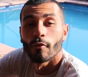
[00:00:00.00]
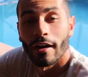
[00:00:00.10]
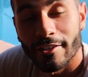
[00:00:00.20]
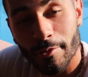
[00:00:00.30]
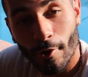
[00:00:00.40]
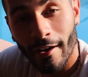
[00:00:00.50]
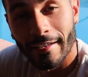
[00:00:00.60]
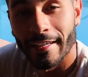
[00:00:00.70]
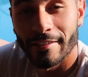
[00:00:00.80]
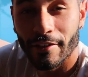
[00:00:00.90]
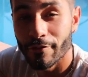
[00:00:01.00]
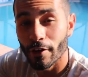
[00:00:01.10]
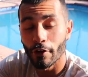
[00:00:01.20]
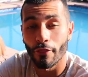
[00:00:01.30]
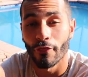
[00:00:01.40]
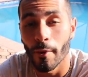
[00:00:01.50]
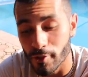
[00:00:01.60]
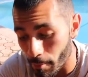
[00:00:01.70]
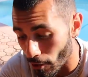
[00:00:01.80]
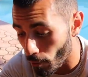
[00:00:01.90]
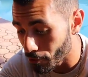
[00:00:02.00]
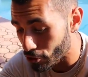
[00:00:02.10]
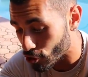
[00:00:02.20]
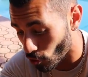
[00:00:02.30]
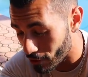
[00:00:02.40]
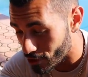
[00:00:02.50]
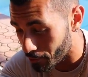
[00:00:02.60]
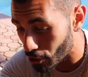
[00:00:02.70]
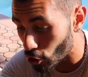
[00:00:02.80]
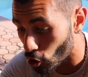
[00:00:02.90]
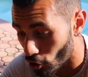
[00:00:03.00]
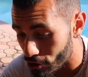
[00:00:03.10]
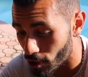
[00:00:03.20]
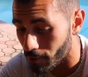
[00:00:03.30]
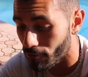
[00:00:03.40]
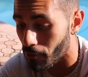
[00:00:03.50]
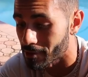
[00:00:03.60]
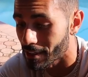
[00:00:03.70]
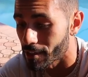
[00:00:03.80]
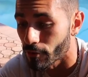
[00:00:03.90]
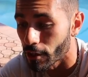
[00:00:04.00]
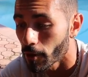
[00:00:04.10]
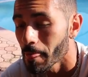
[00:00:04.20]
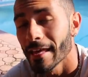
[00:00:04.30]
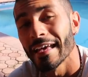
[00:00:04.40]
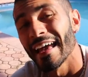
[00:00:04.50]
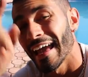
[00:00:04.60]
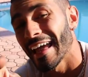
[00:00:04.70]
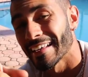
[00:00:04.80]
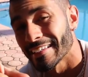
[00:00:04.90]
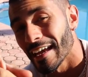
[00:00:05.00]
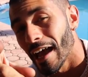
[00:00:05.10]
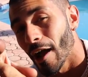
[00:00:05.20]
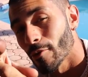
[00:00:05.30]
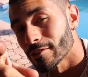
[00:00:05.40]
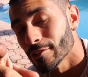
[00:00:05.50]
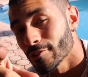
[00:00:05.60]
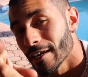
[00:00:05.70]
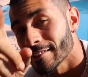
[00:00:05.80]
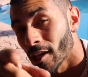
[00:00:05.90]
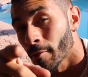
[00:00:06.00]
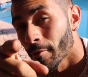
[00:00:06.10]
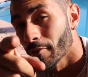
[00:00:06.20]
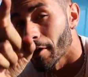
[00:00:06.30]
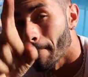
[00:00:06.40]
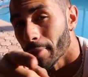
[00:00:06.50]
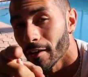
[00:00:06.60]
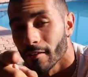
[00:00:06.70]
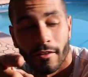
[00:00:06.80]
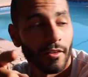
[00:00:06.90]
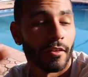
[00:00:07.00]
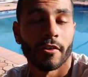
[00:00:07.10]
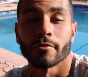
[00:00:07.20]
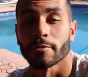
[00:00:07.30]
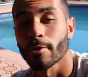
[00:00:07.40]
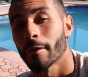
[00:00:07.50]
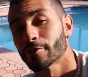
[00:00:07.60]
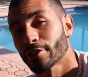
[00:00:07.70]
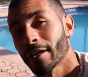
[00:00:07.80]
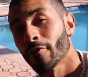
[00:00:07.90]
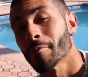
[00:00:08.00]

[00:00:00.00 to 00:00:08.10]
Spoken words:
We got some great ideas. Give this video a thumbs up. I hope you enjoyed something, you learned something from today's video, and I will see you guys in the upcoming video. But subscribe to the channel.